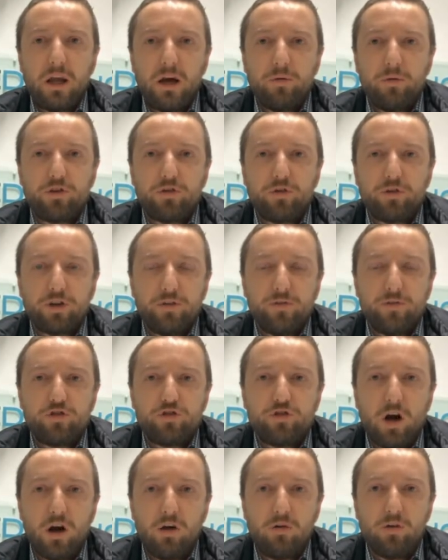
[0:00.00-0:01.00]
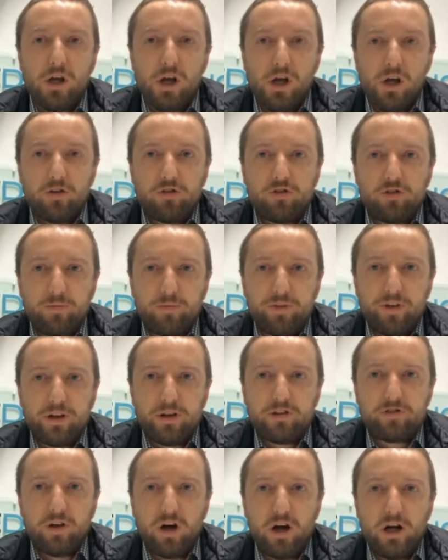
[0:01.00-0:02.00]
we're talking of a drone, something
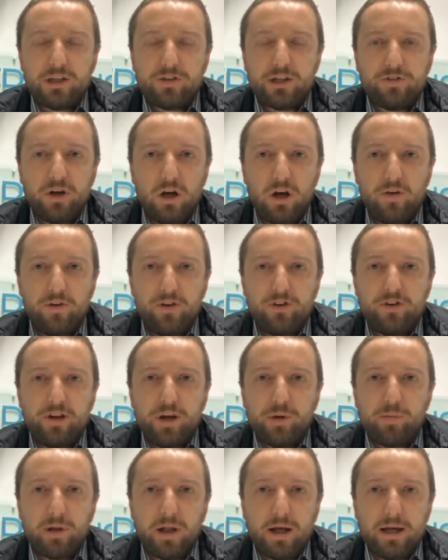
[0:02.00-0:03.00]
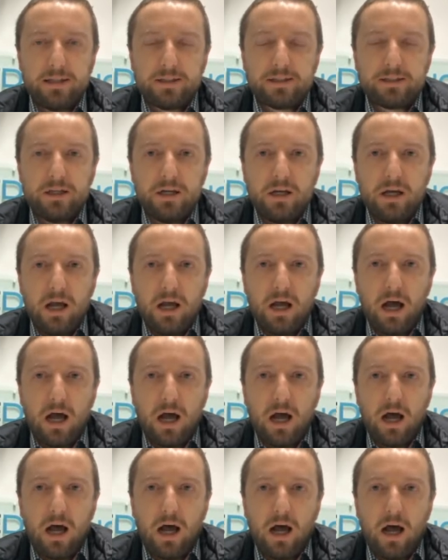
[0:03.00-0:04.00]
the size of a, of a dinner plate,
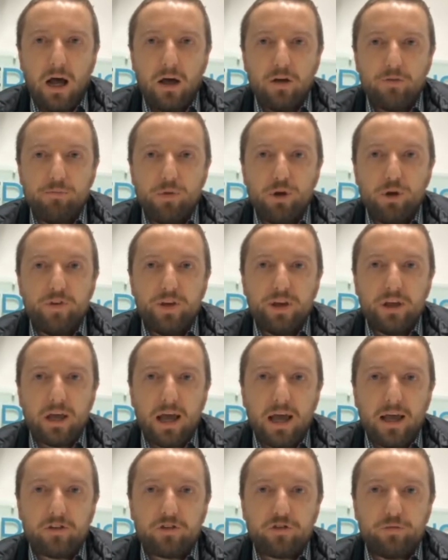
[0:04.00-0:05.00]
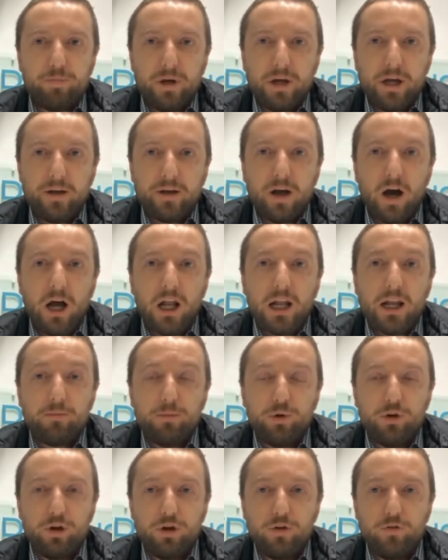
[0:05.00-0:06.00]
uh, moving at speed, highly
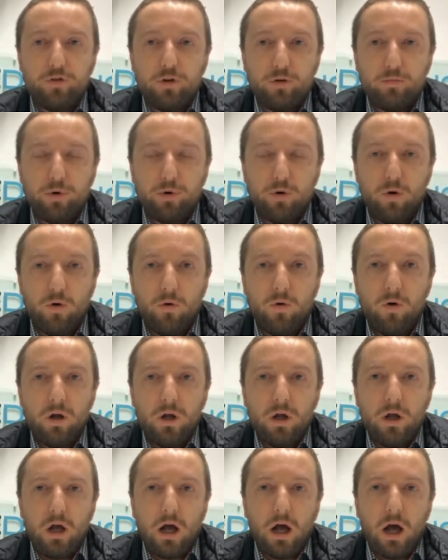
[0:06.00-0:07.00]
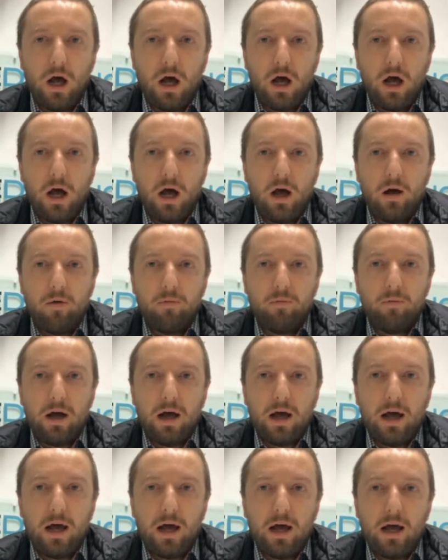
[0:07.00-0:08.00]
maneuverable, um,
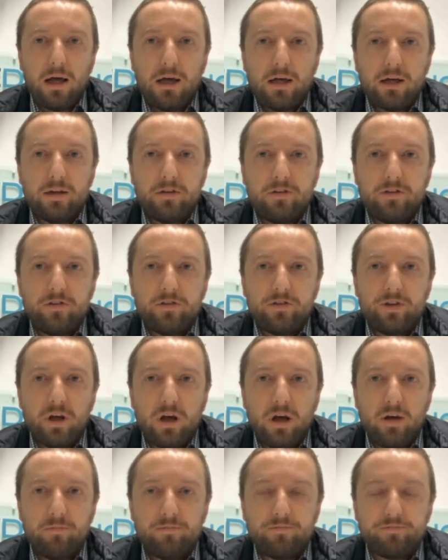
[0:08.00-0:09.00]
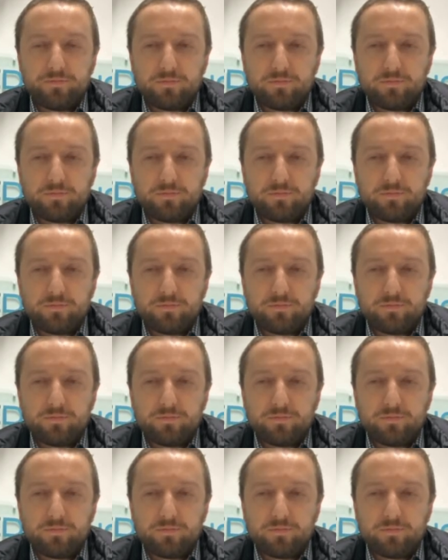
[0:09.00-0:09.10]
and um,